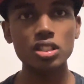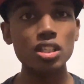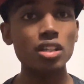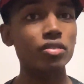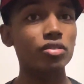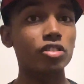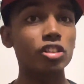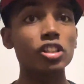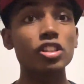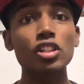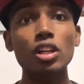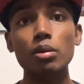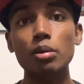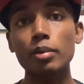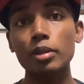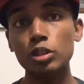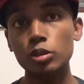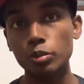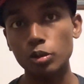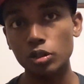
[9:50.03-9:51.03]
I'll really try my
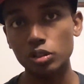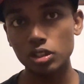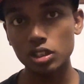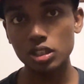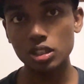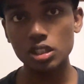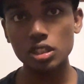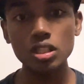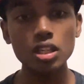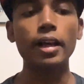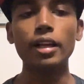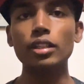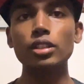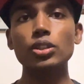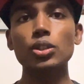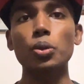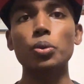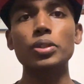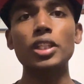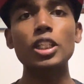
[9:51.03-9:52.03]
best to be consistent.
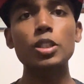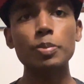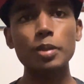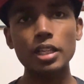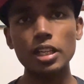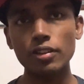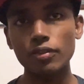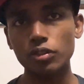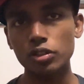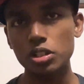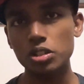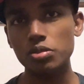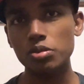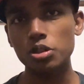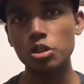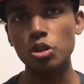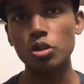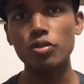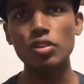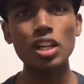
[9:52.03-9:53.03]
So that's been it for this
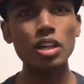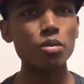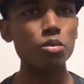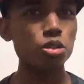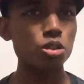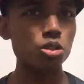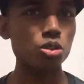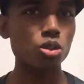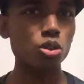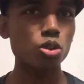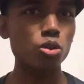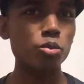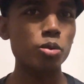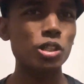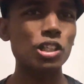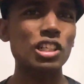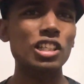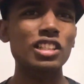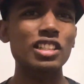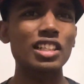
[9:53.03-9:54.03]
video. If you like watching, don't remember to
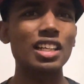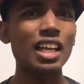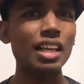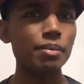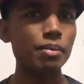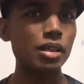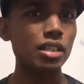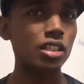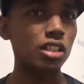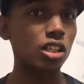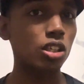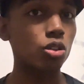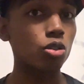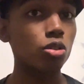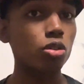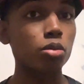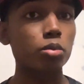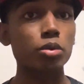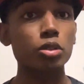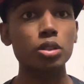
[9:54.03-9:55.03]
click the like button, and do
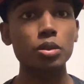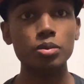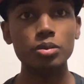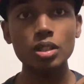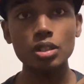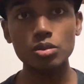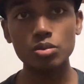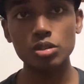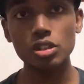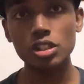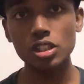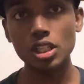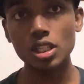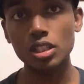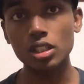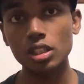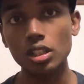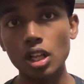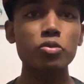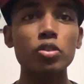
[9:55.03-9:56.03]
remember to subscribe to this
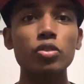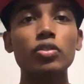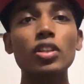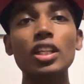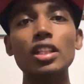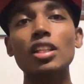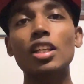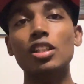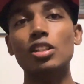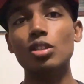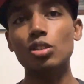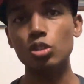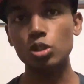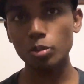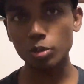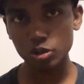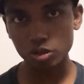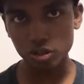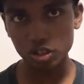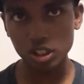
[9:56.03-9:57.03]
channel. Thank you so
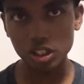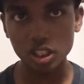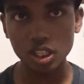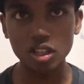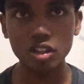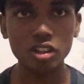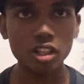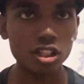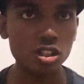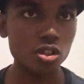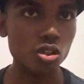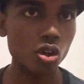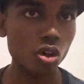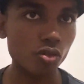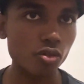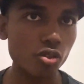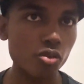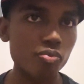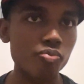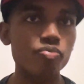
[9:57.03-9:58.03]
much for watching, and I'll catch all of
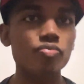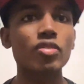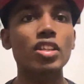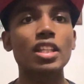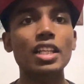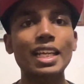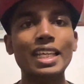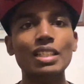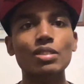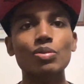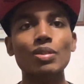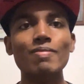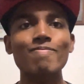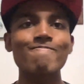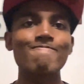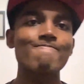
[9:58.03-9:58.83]
you in the next one.